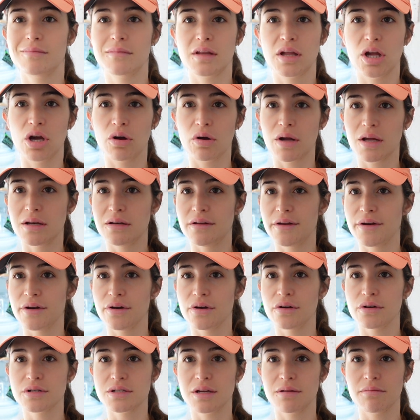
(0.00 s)
go get
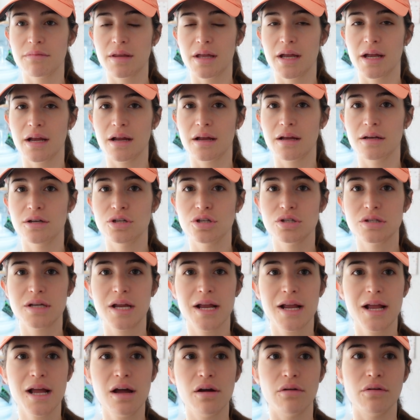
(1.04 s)
dinner or something, and just
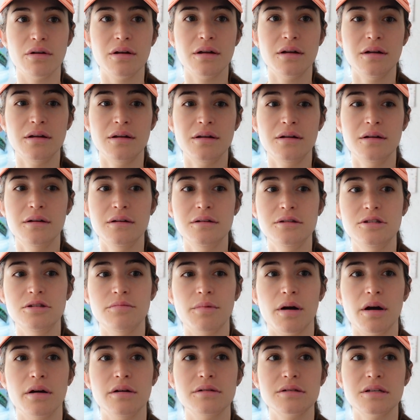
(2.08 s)
hang out.
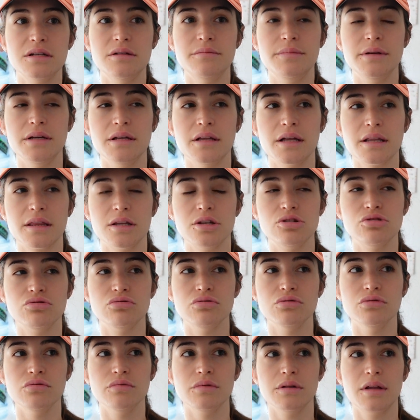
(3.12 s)
Tomorrow's gonna be like the
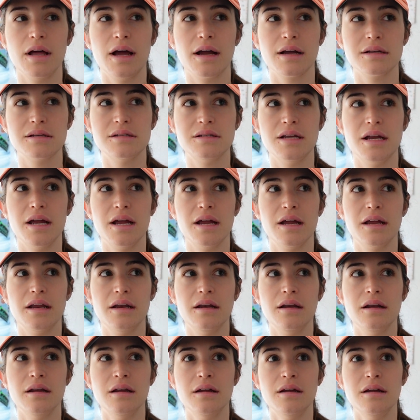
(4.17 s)
true relaxed day,
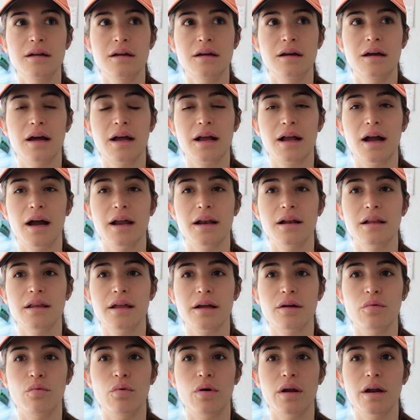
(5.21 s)
and I kind of
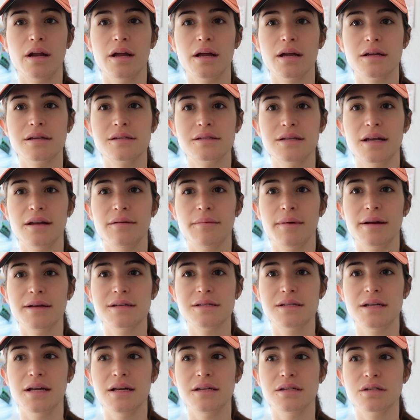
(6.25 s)
like want to extend my
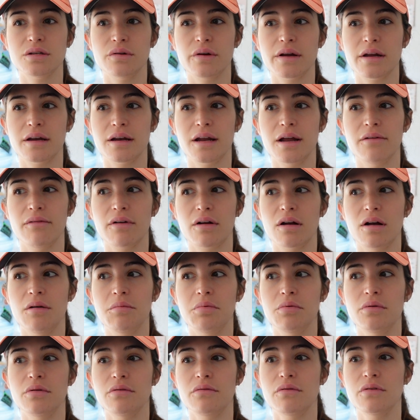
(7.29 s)
stay so I can have a
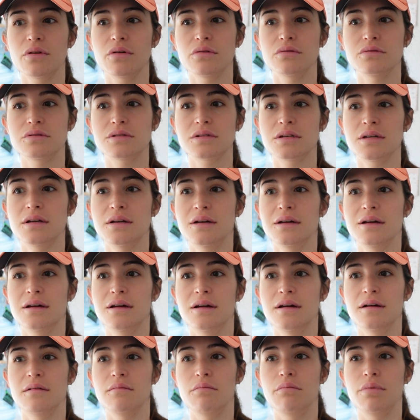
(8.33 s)
couple of those,
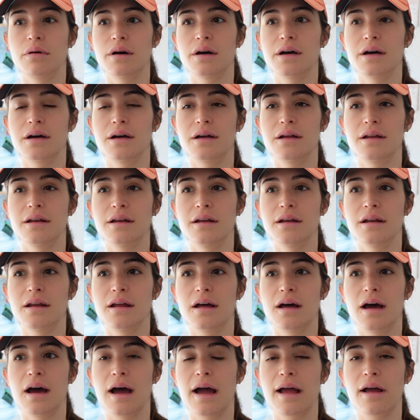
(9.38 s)
but
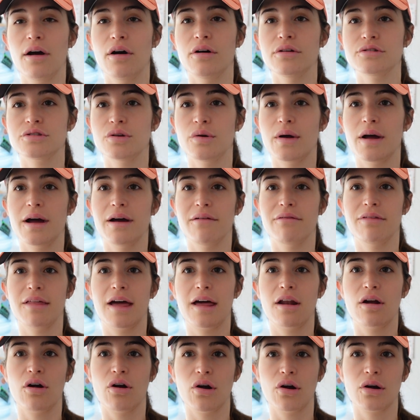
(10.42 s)
I also have
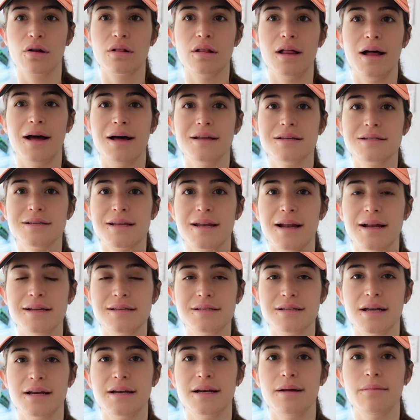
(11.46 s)
that art class that I
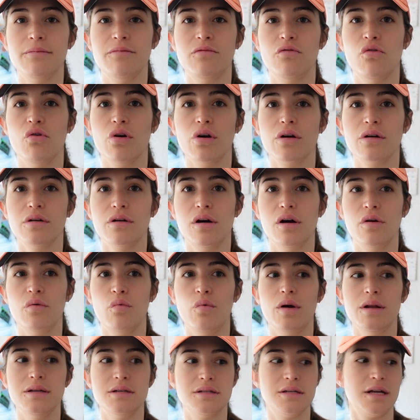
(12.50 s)
signed up for on
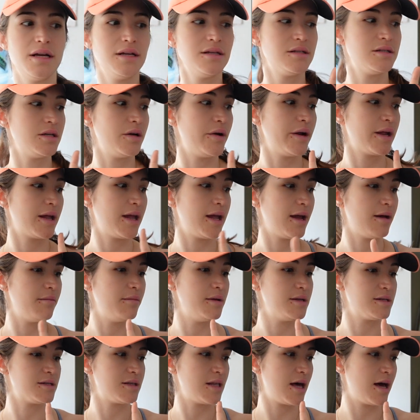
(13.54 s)
Wednesday, so I can't
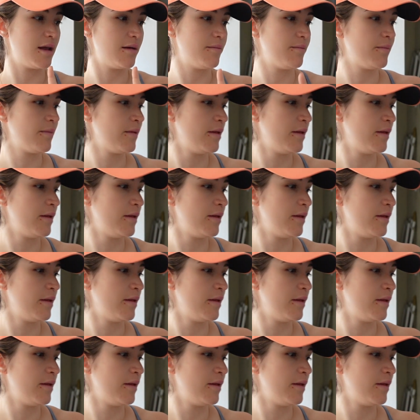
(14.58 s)
miss that.